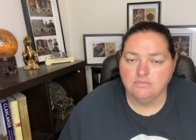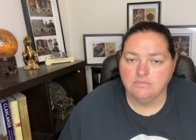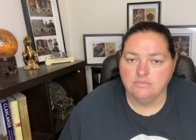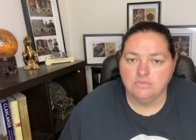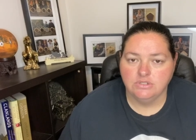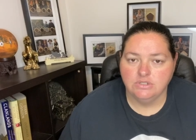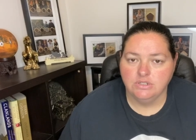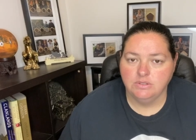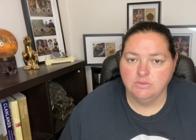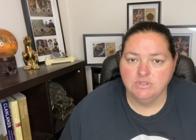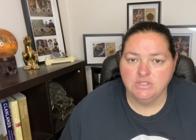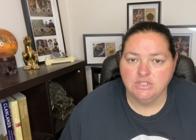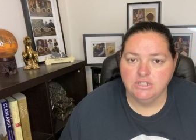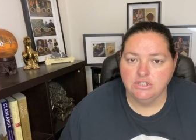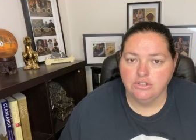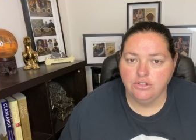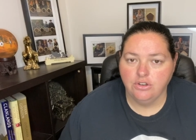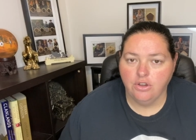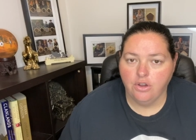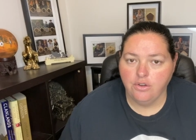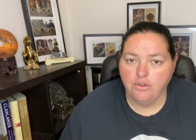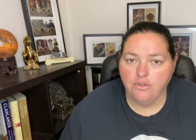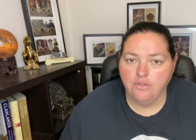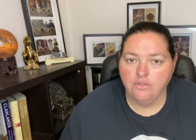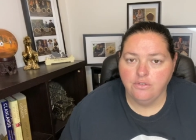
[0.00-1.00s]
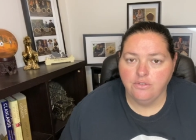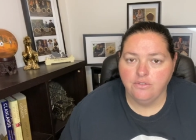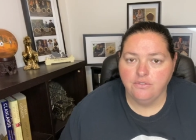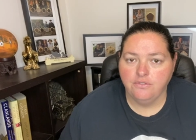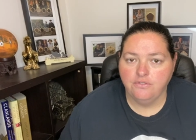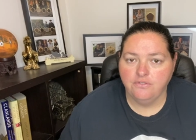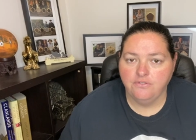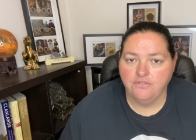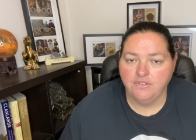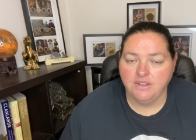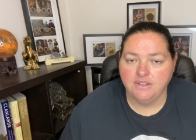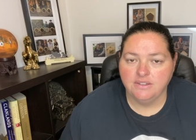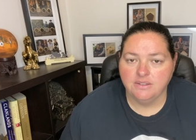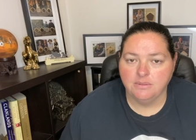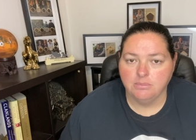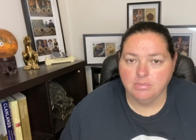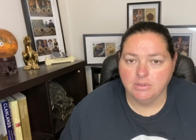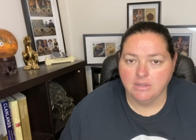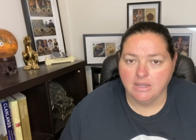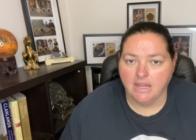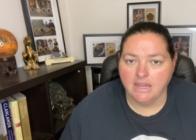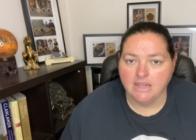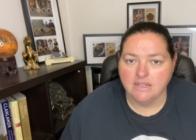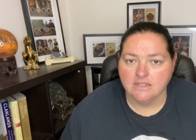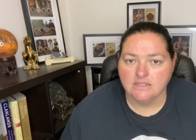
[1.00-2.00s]
she was in no fit
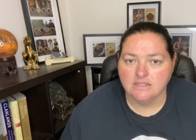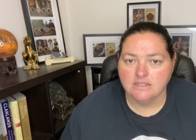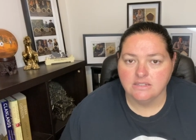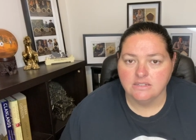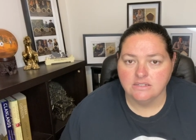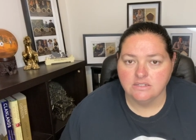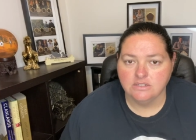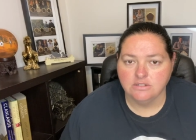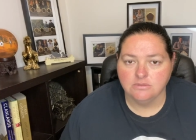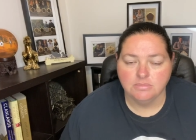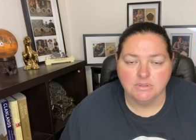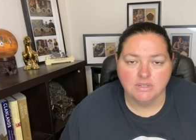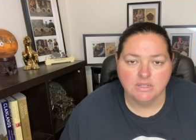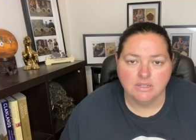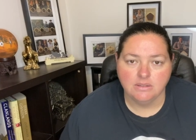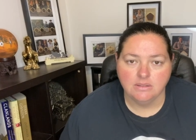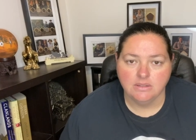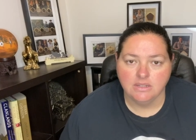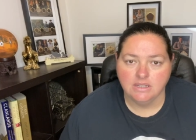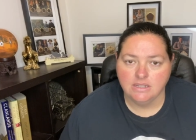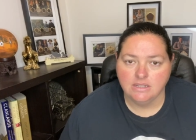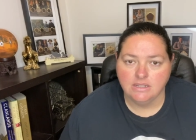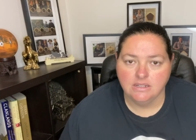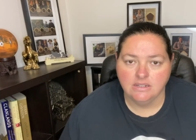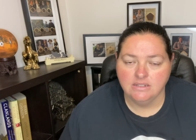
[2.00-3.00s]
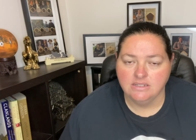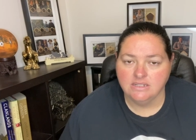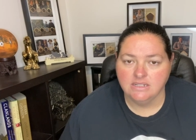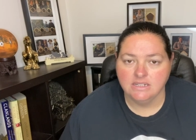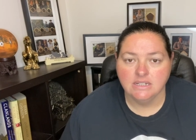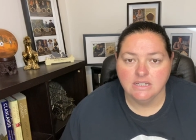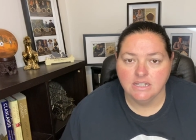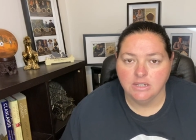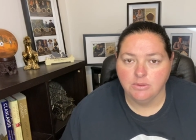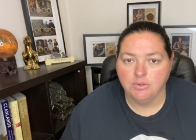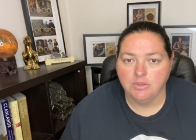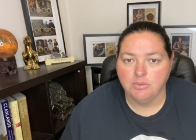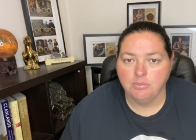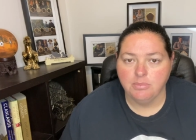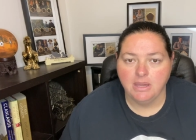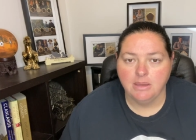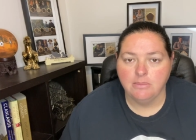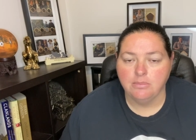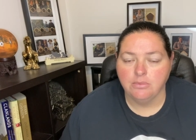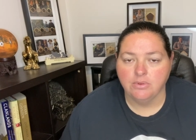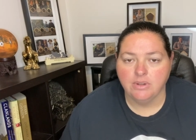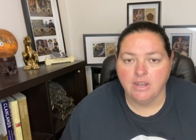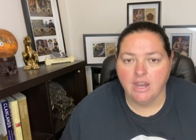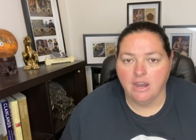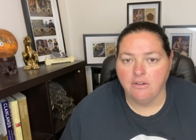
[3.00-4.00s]
place to be dealing with
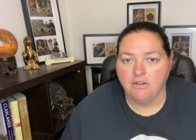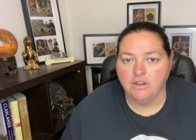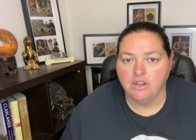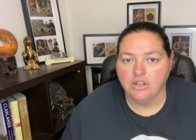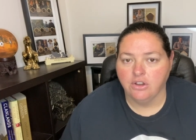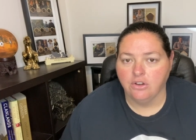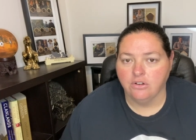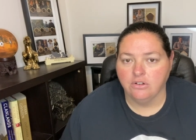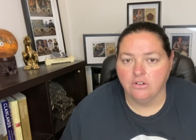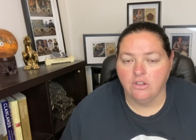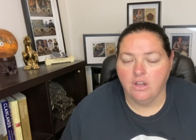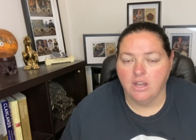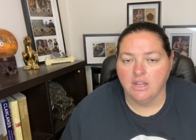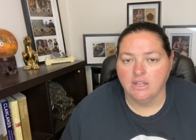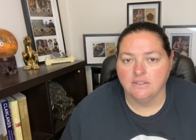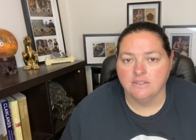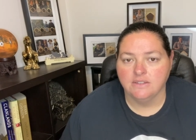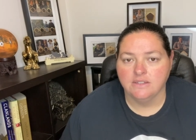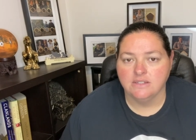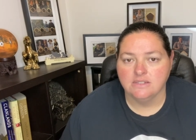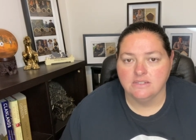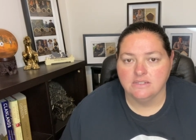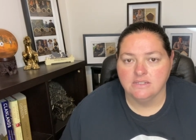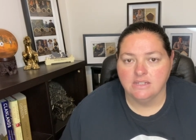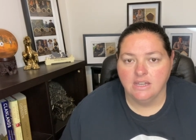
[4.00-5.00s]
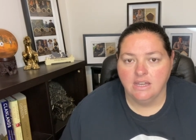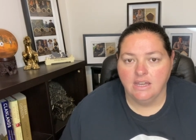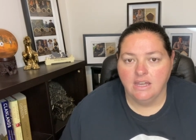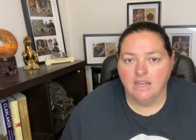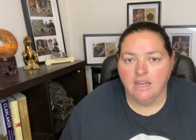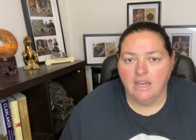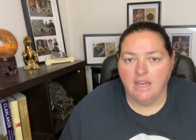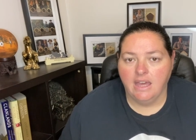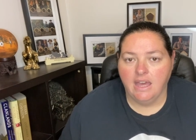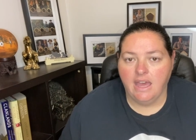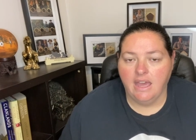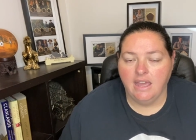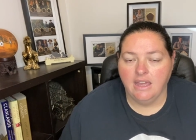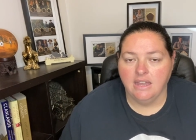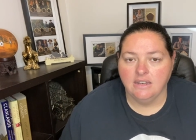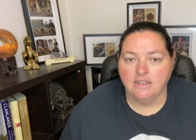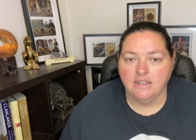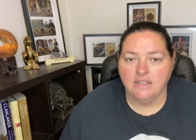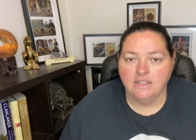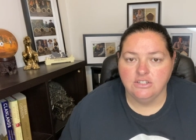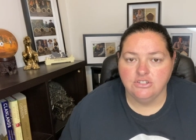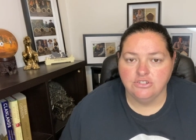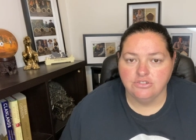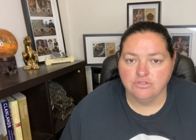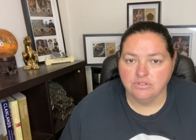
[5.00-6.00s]
people carrying on like this. And
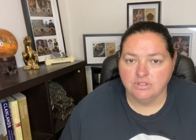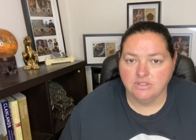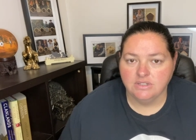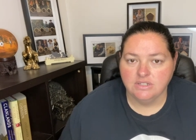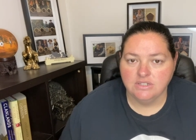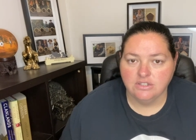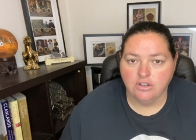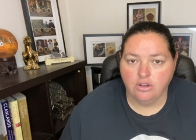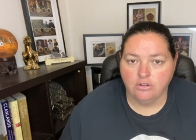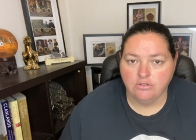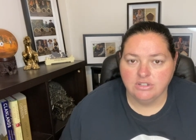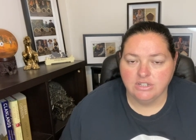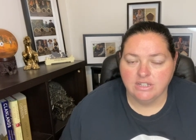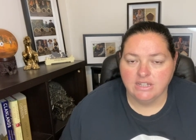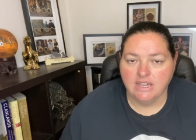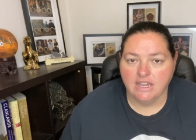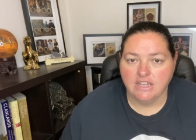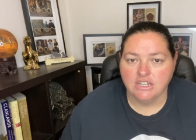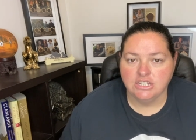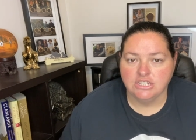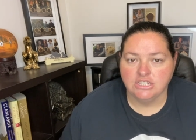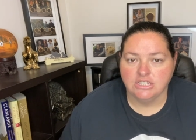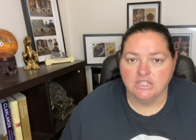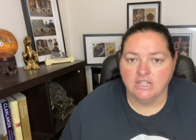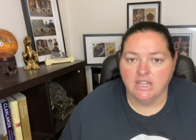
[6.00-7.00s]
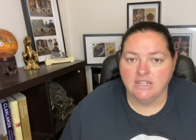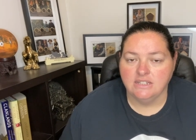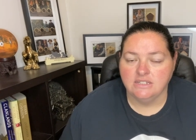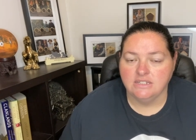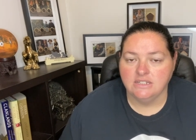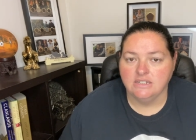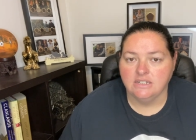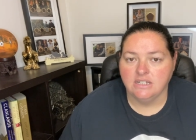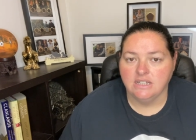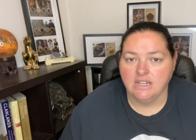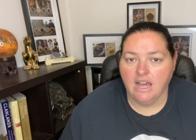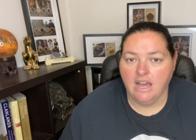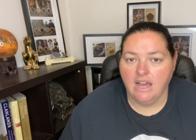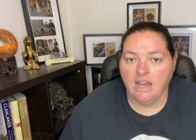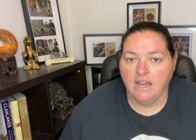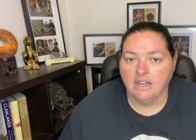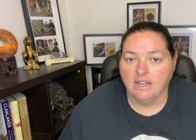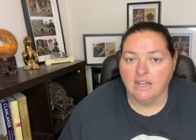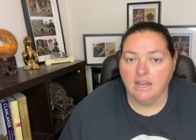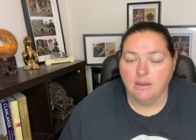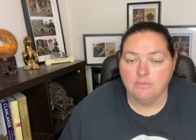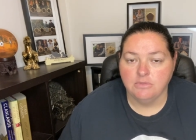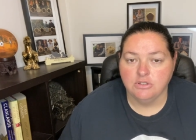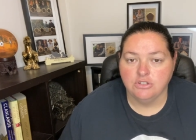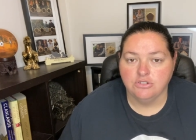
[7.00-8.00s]
during this altercation, they did uh,
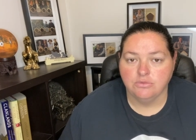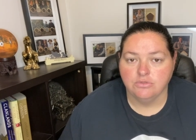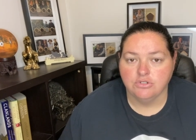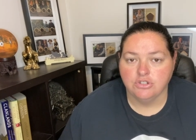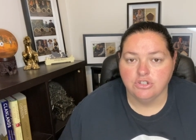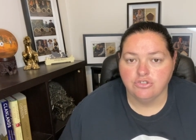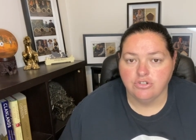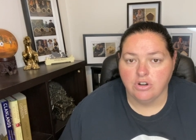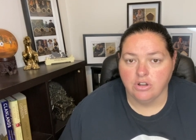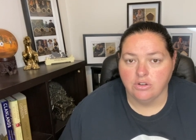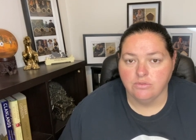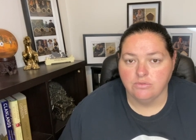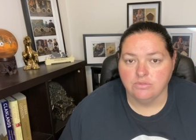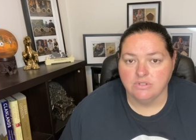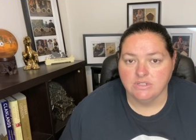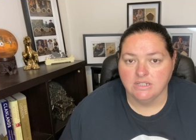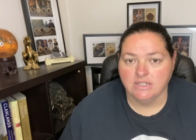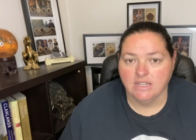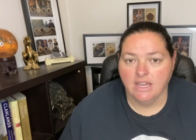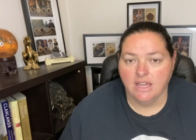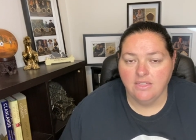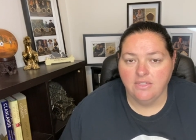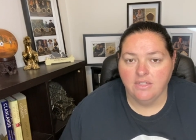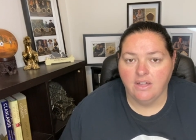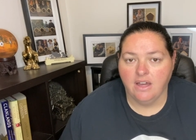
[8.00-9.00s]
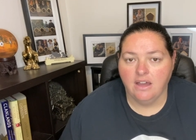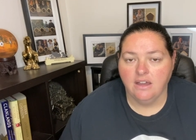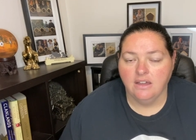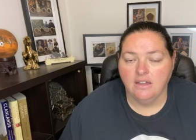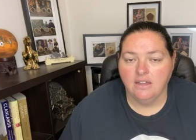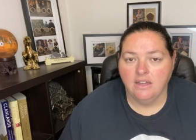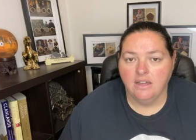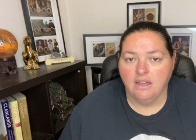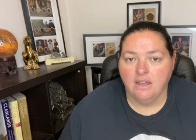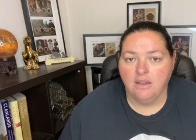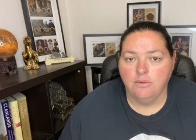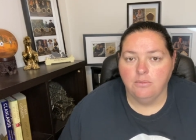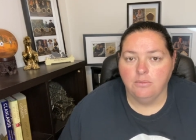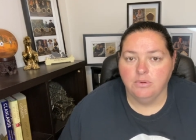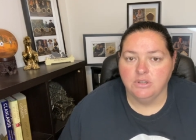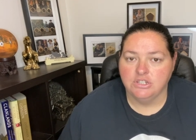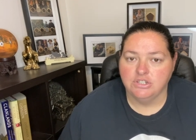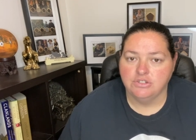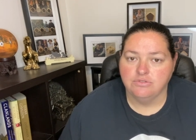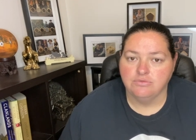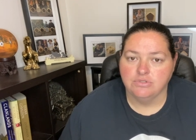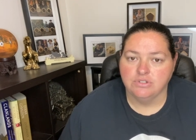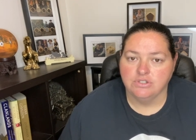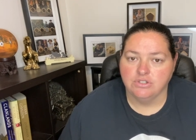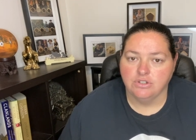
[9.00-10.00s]
come into a struggle together,
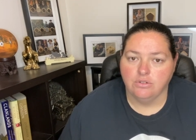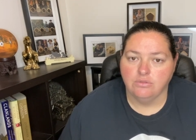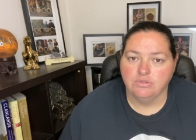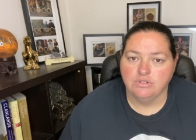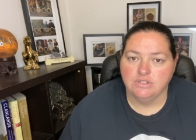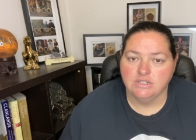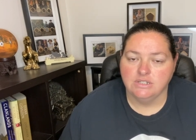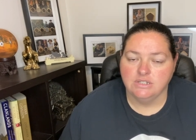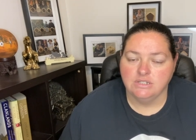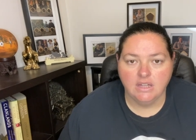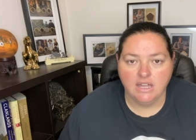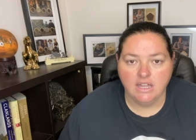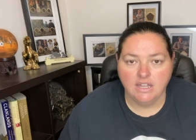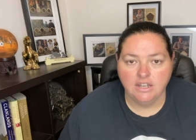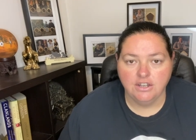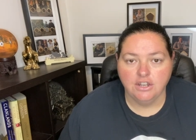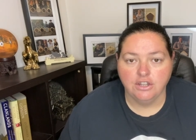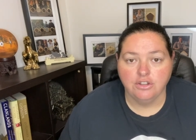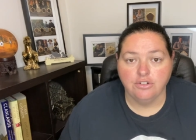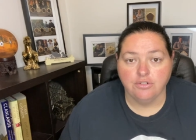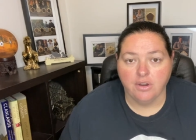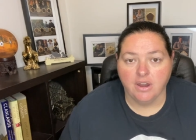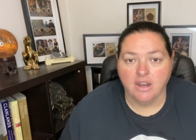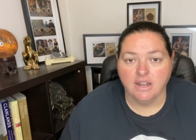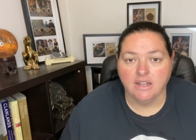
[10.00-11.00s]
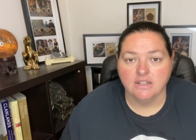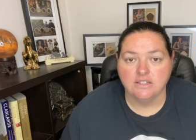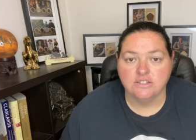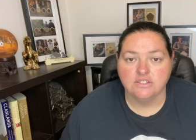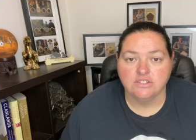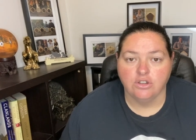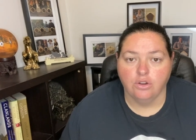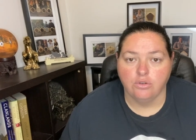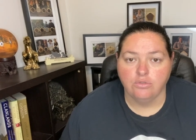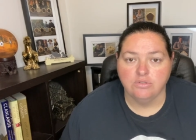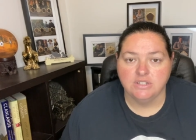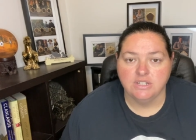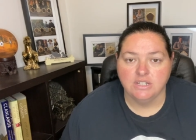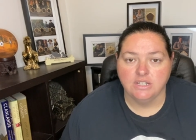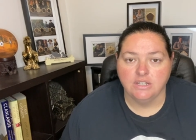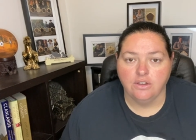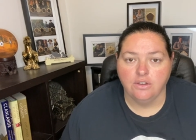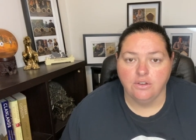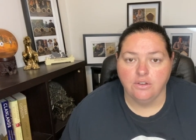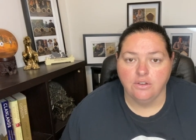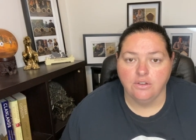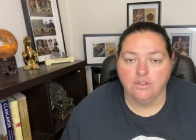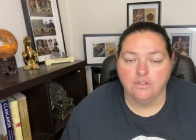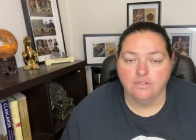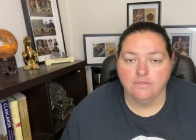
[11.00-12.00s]
which resulted in Greg assaulting
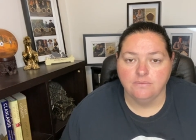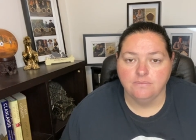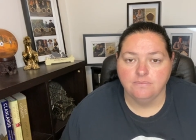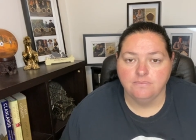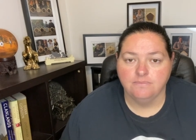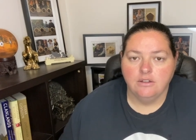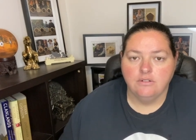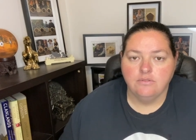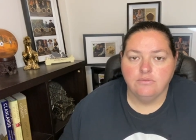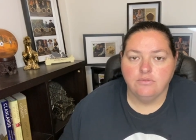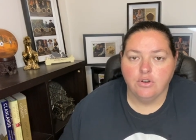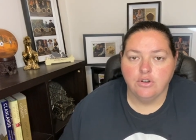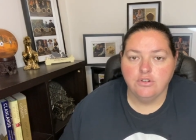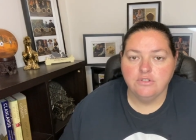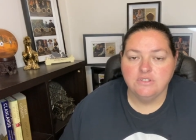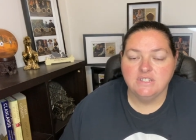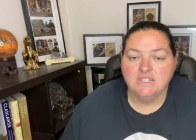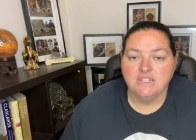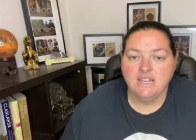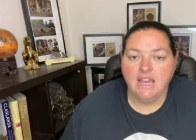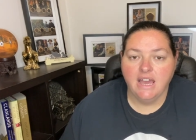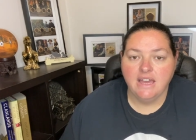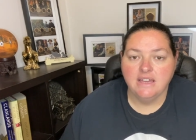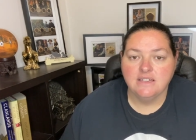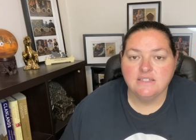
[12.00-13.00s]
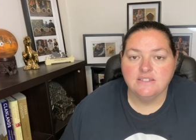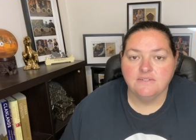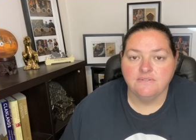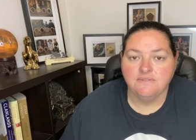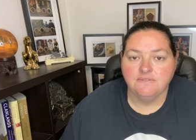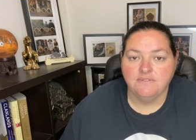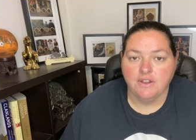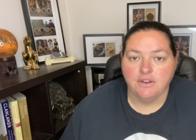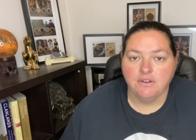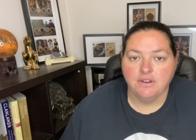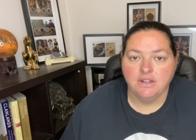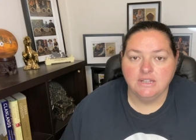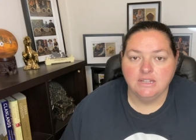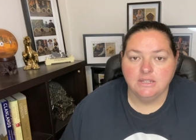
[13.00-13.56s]
her. Rosie has very